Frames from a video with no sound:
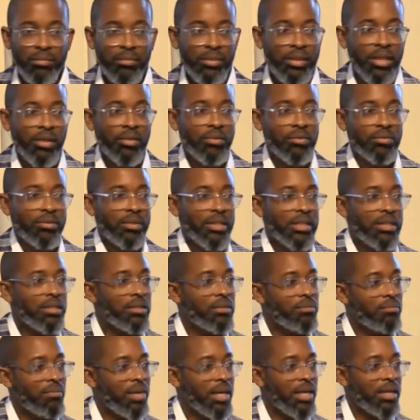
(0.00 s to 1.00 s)
So it
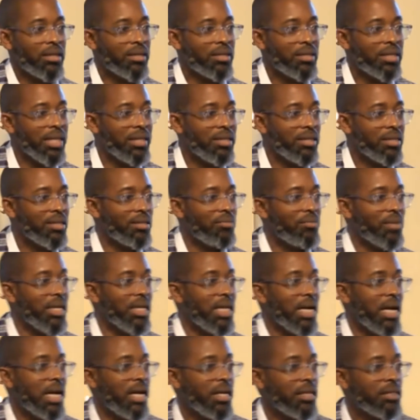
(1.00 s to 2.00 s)
doesn't make sense to me
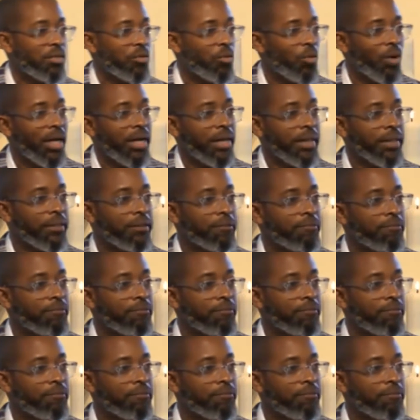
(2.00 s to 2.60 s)
to ask why.